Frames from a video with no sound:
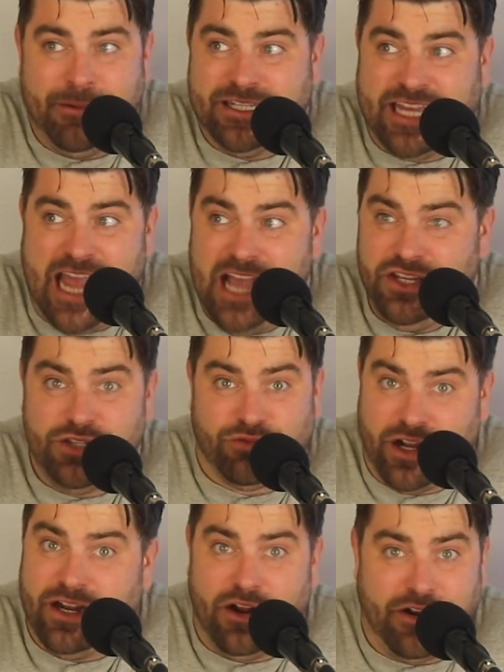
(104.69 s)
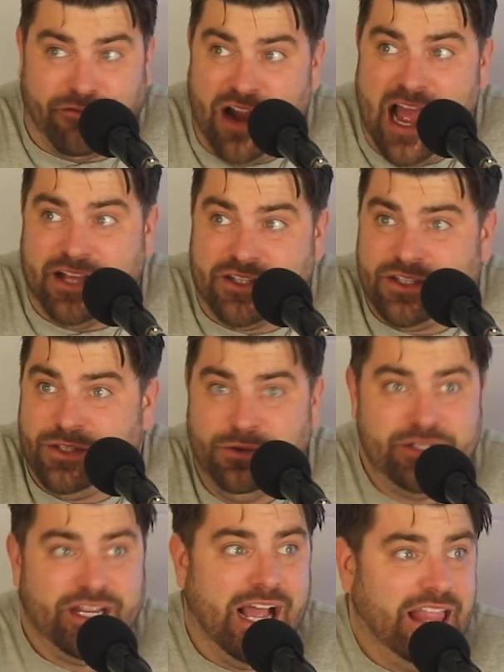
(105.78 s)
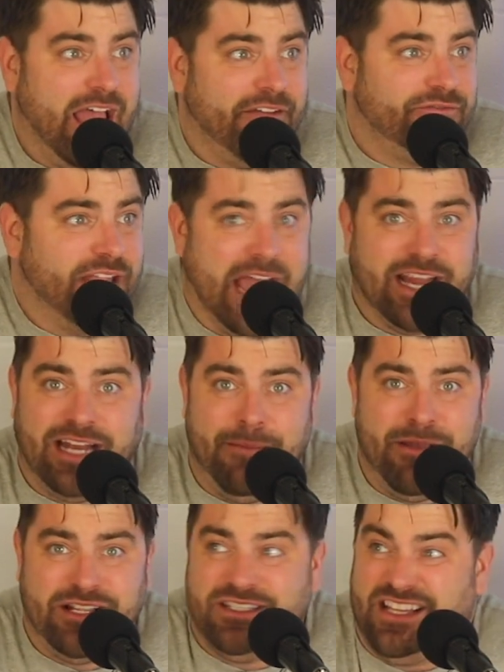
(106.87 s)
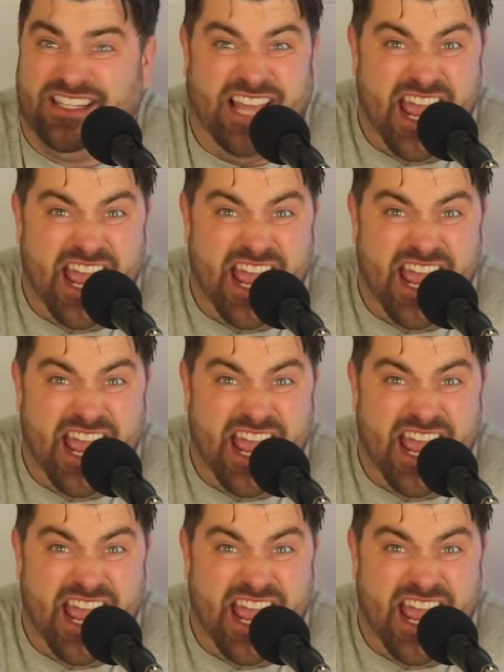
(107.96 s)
I mean, Takashi's running out of friends. Who's he got left? Academics? That's